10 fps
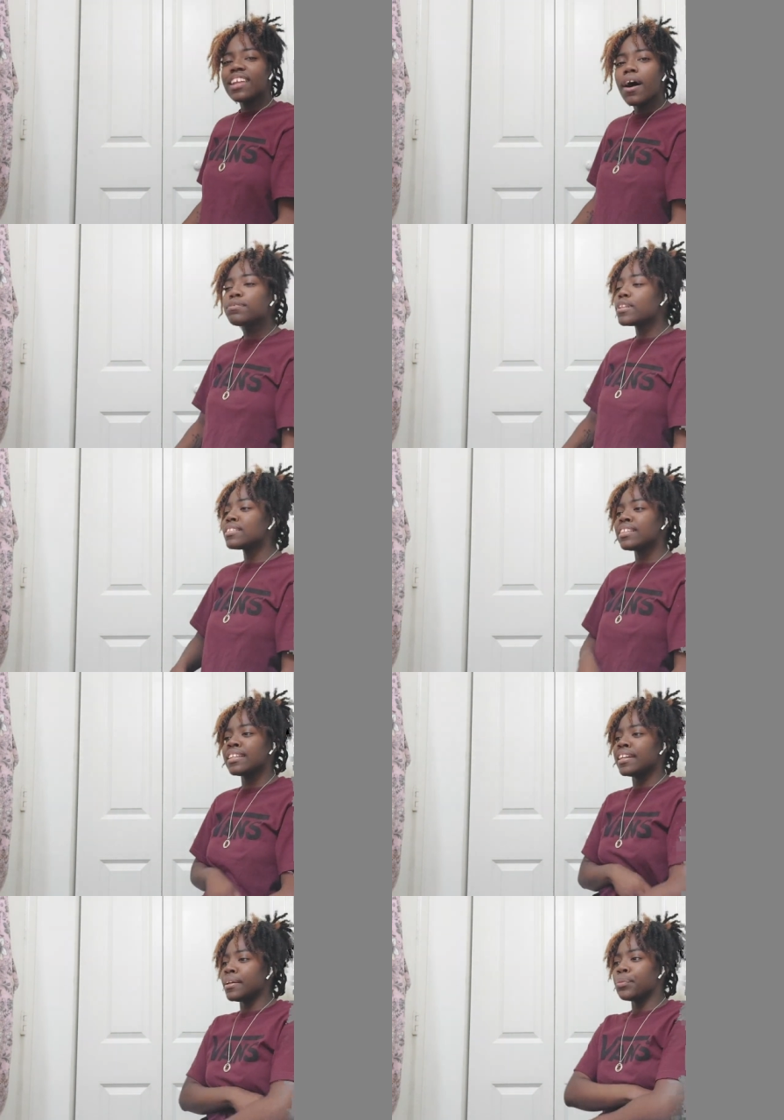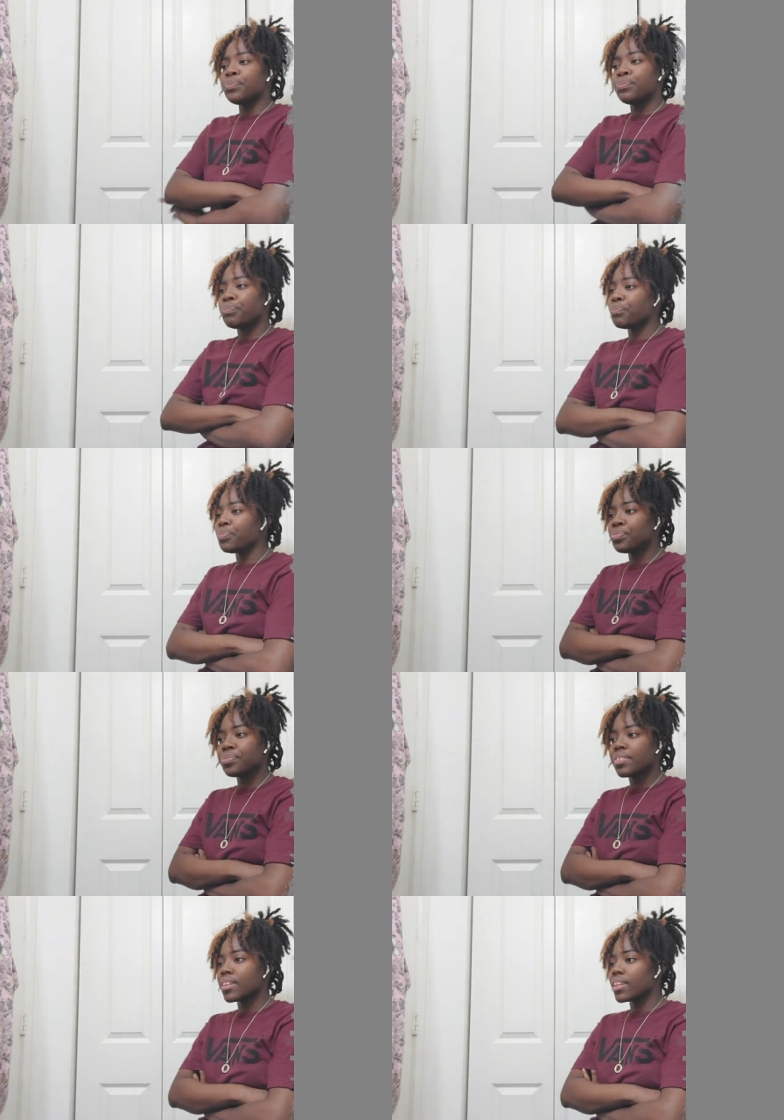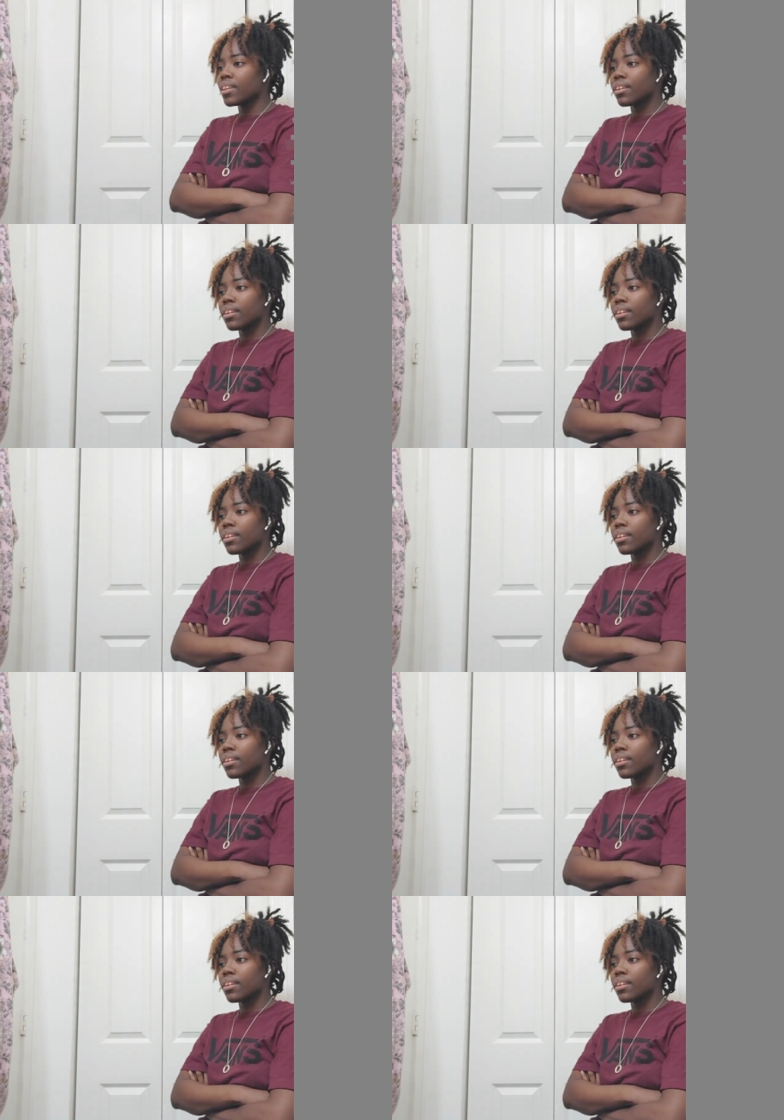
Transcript: Love to see it. That's my dream, actually. Oh,